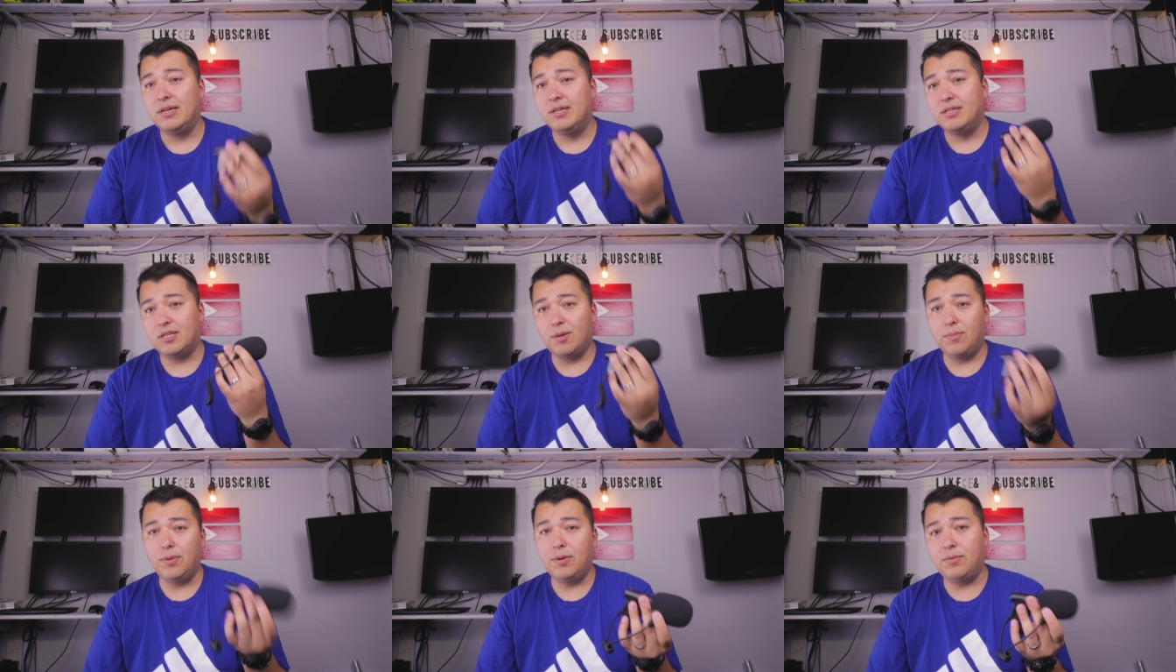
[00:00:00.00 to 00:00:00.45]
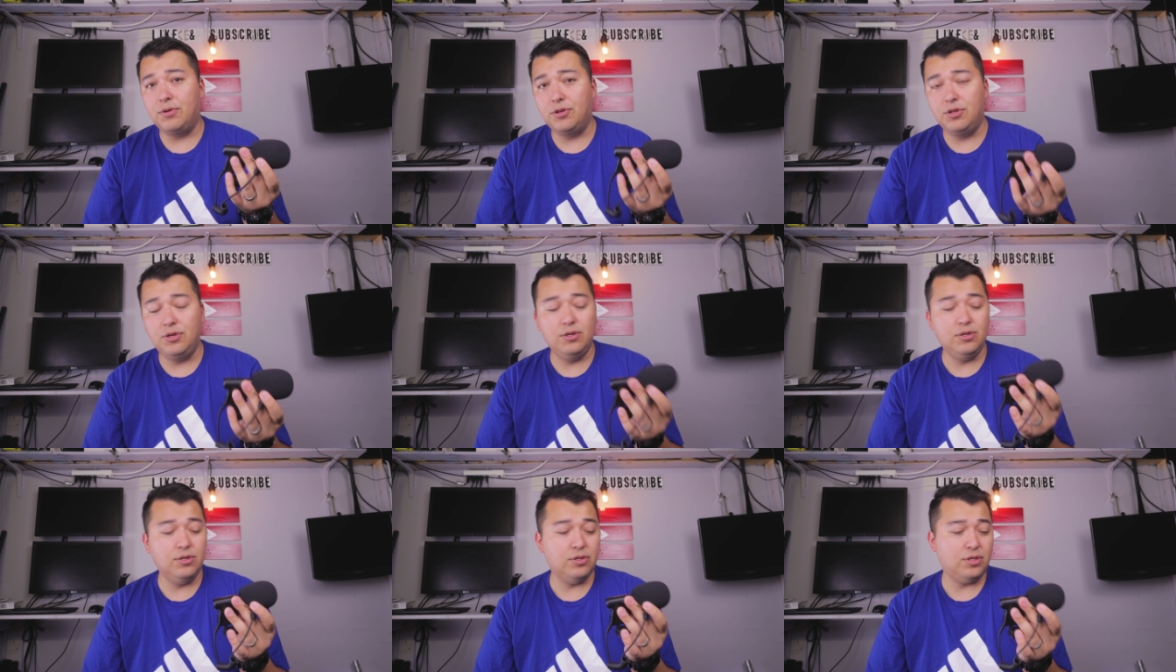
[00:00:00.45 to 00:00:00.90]
Some people
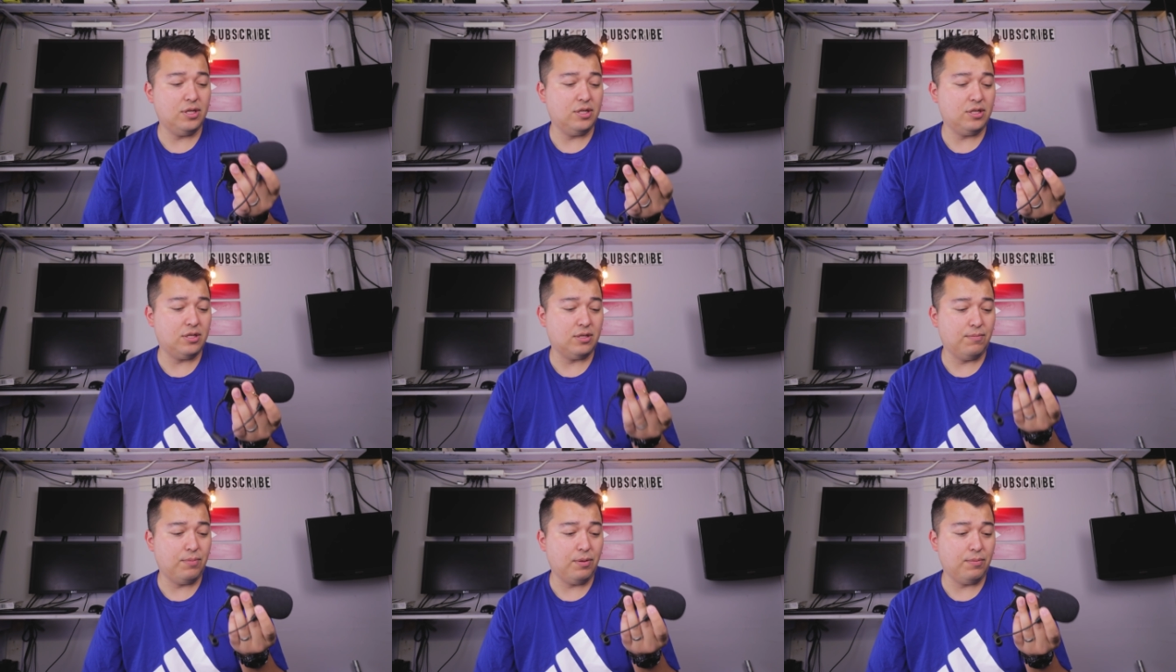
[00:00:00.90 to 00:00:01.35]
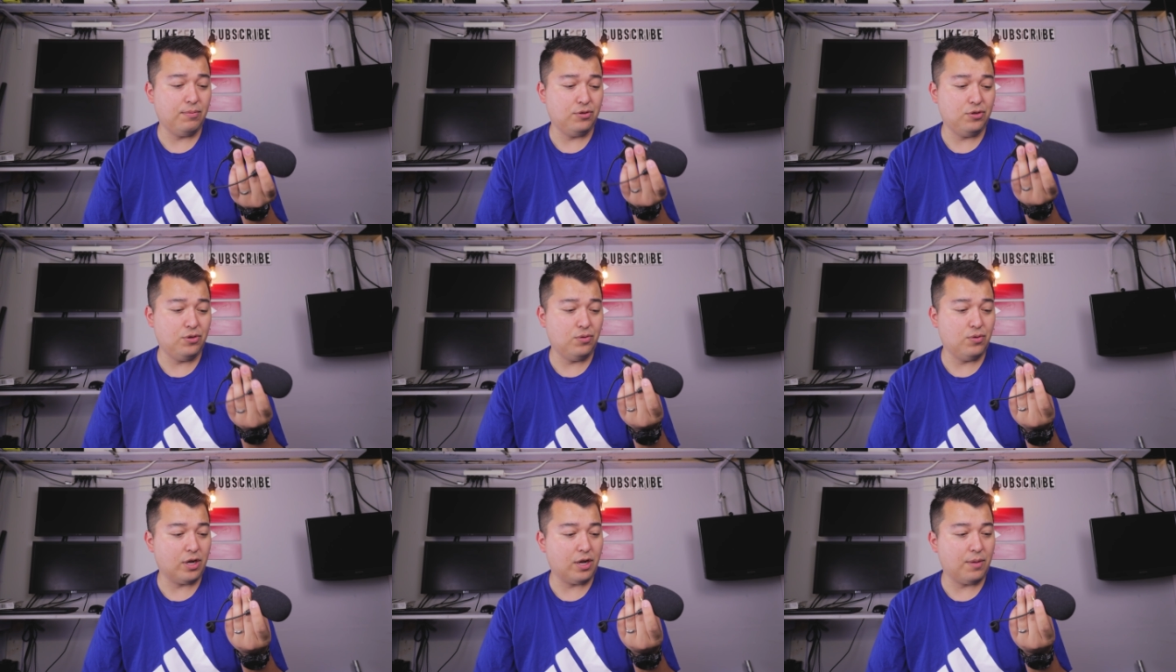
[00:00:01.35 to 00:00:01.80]
do use this, some people
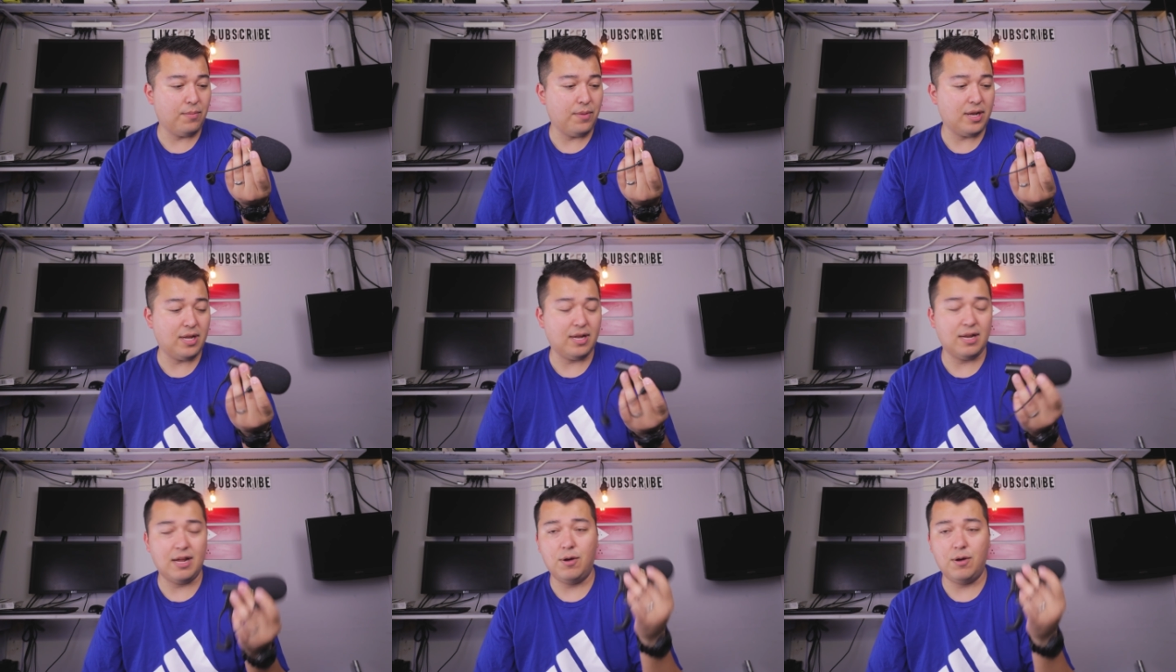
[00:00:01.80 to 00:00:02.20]
do recommend it.